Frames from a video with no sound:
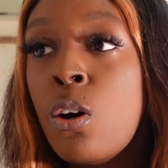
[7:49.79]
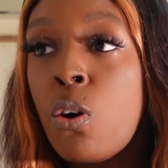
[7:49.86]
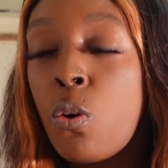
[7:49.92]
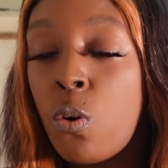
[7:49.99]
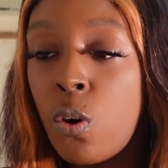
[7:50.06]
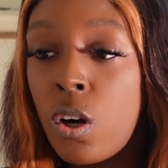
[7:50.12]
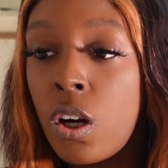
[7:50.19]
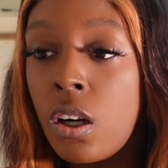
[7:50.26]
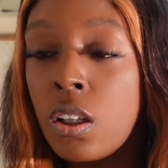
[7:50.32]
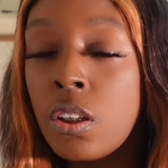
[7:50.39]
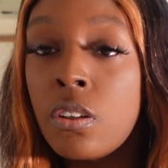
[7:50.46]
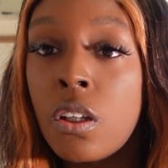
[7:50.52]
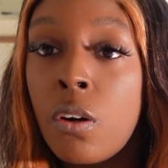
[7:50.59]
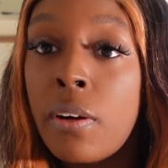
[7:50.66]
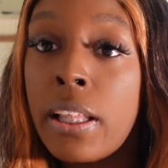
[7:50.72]
or, you
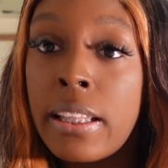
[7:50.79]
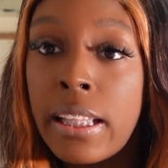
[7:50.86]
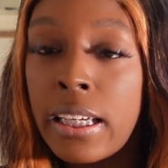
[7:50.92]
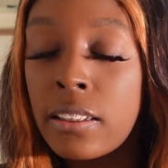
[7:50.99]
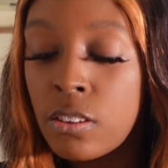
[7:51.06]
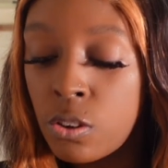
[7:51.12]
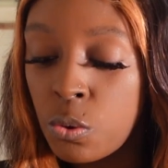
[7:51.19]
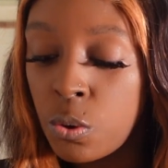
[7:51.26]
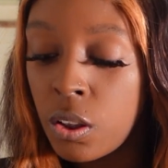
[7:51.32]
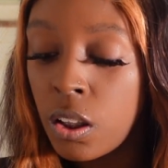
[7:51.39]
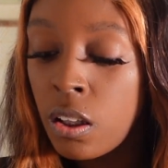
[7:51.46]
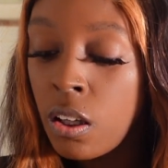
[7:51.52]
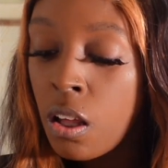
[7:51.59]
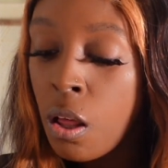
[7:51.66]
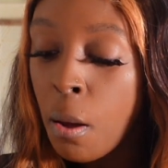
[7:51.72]
know, in that sort.
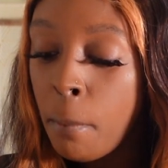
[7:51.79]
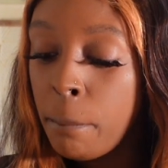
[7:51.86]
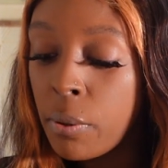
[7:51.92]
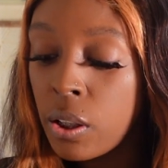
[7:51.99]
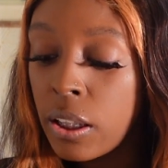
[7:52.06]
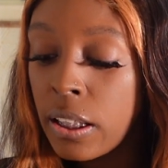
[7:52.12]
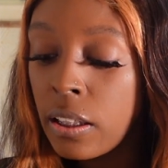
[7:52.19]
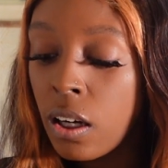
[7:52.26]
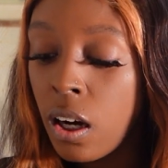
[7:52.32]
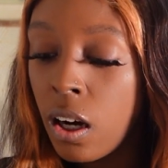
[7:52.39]
But